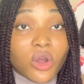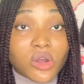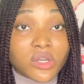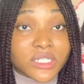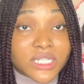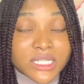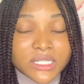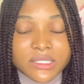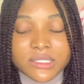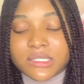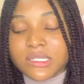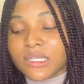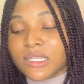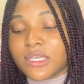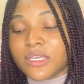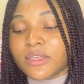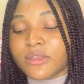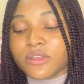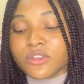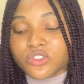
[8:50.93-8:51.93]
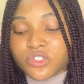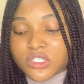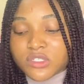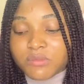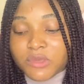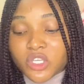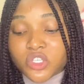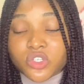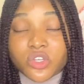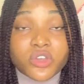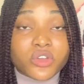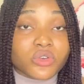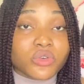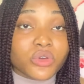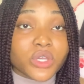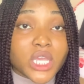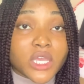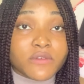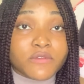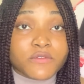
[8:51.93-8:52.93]
Honestly, just make sure you're
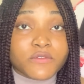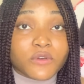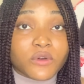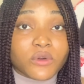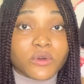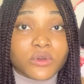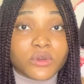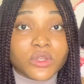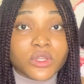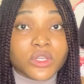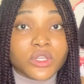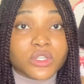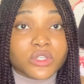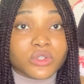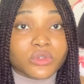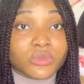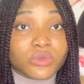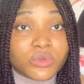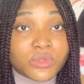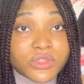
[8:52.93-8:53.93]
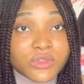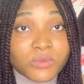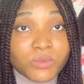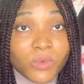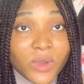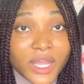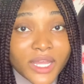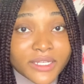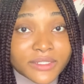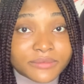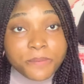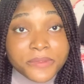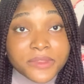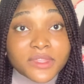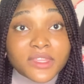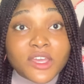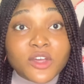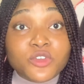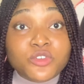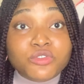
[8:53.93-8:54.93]
going for the good one.
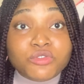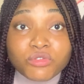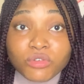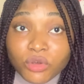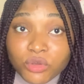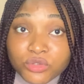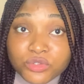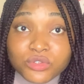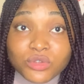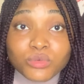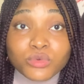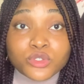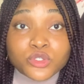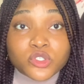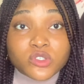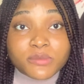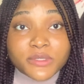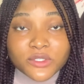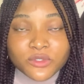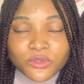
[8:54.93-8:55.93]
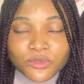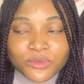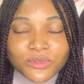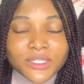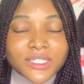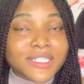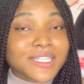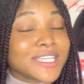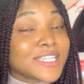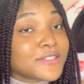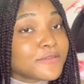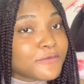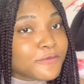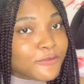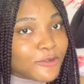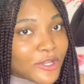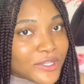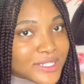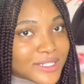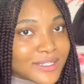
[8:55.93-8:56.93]
Something else you also want to be doing is
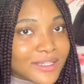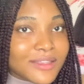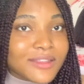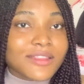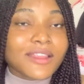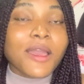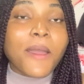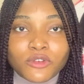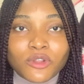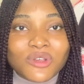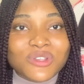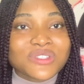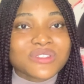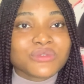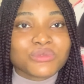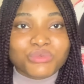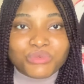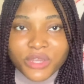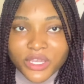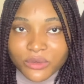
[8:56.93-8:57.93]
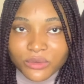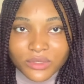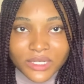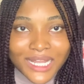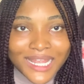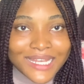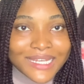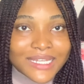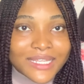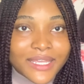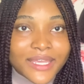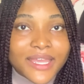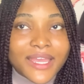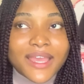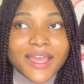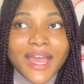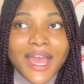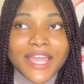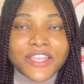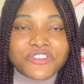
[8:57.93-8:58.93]
flossing. Floss regularly.
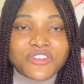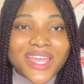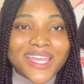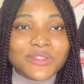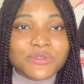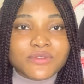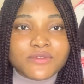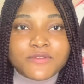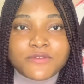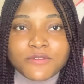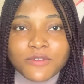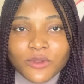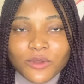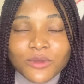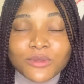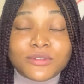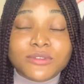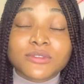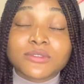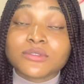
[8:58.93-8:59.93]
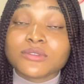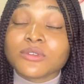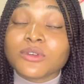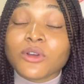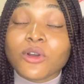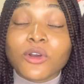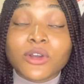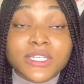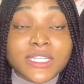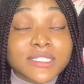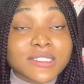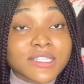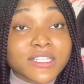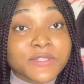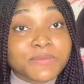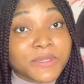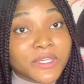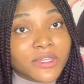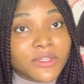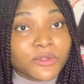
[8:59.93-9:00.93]
I try to floss, honestly
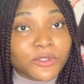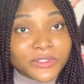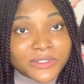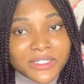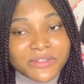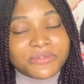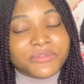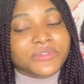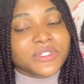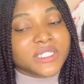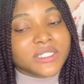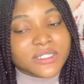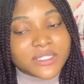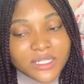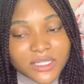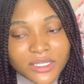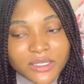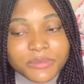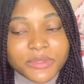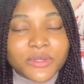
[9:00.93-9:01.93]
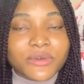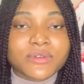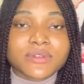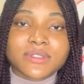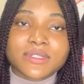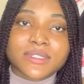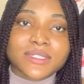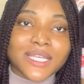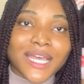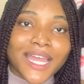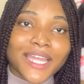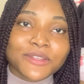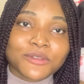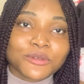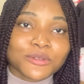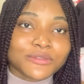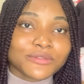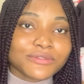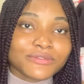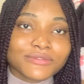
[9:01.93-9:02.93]
speaking, not every day, because it's
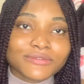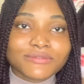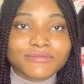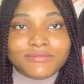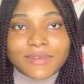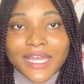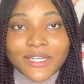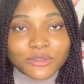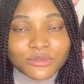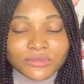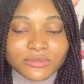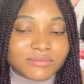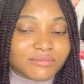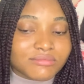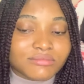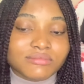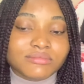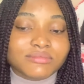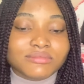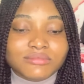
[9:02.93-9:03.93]
kind of, I don't know,